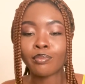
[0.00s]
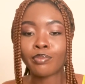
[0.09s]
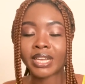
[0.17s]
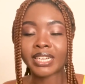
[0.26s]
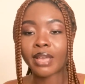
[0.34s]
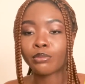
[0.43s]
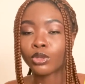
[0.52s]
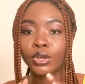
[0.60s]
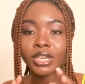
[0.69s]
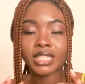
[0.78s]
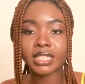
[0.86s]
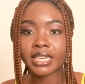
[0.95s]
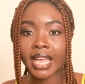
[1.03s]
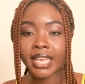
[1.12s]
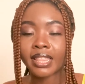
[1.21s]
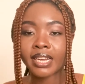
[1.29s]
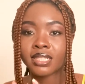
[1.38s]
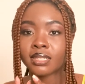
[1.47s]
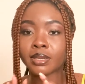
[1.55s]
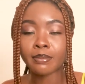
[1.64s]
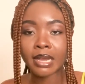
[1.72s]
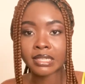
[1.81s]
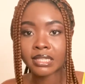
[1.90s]
But I'm not going to deny that it's
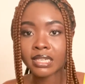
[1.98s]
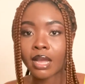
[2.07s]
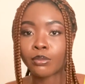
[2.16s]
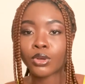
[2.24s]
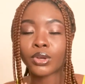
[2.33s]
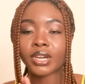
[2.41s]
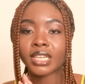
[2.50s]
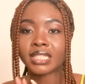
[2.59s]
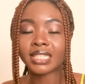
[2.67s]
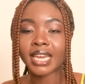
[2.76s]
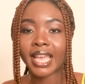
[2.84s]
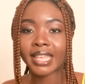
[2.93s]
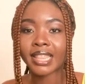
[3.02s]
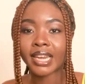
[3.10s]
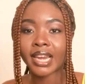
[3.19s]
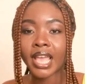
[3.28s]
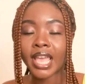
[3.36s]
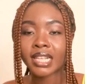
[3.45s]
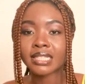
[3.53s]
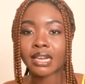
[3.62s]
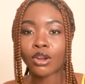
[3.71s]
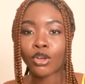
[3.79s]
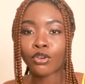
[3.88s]
demanding. I'm not going to deny that it's a
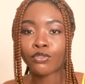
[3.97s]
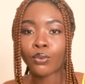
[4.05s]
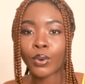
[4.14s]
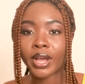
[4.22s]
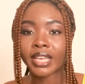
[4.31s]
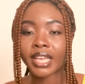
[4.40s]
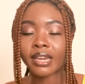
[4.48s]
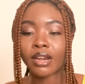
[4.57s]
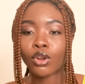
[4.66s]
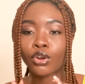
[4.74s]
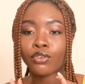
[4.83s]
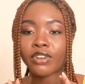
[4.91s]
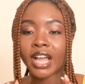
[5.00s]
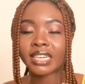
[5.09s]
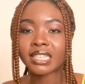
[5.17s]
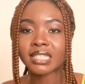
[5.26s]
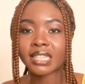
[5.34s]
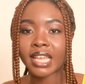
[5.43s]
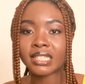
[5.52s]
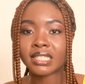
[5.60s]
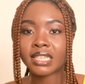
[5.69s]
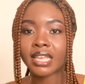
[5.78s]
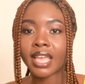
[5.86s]
lot of work and a lot of
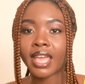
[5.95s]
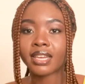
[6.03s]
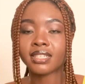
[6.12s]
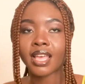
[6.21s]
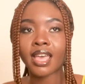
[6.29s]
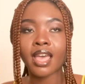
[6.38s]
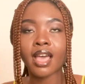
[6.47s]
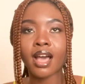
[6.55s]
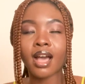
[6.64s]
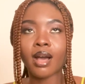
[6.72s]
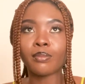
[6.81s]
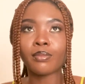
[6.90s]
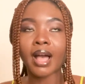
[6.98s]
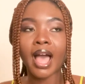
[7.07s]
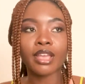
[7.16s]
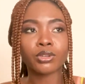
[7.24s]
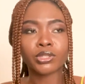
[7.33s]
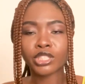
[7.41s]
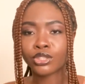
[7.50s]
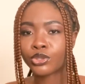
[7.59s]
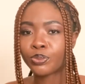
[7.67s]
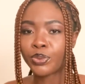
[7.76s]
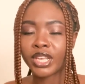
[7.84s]
understanding. And I continue
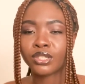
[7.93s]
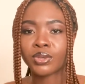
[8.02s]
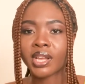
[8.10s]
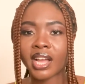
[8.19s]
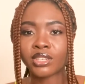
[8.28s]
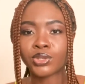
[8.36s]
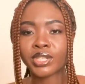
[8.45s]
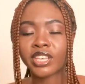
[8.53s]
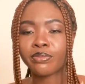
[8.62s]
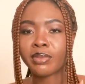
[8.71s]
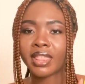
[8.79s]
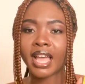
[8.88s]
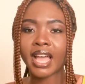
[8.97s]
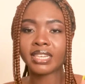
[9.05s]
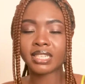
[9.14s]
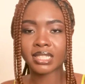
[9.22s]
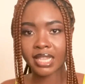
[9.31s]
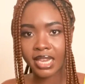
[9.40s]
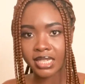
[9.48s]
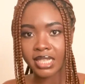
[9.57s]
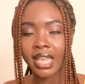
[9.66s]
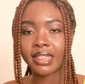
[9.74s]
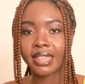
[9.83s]
to pray to God to give me the
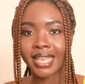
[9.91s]
understanding and